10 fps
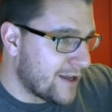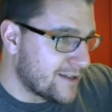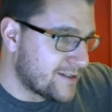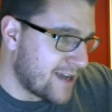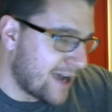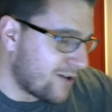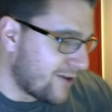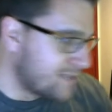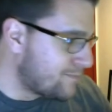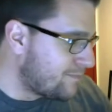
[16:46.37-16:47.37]
He's
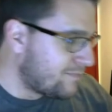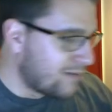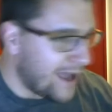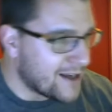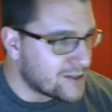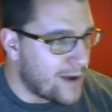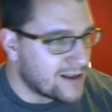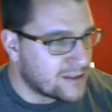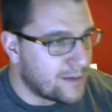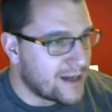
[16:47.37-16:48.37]
tackle. He's playing as
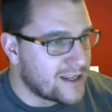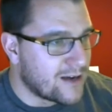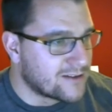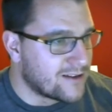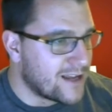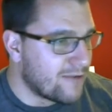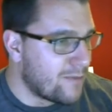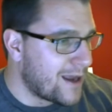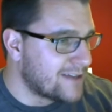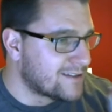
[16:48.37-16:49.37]
well as the bloody youngster that he
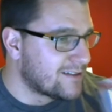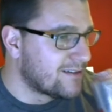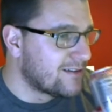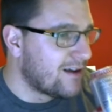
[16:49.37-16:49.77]
replaced.